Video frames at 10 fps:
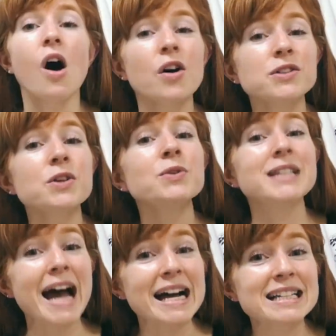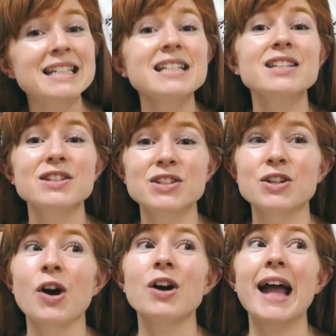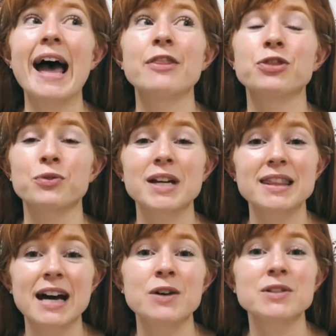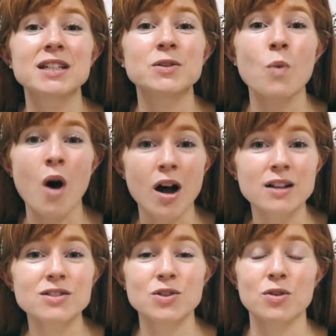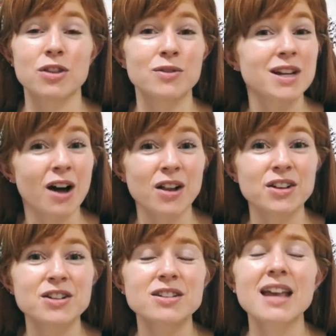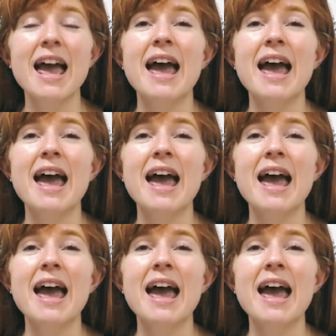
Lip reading: Also, taxis start at 3,000 won, so $3.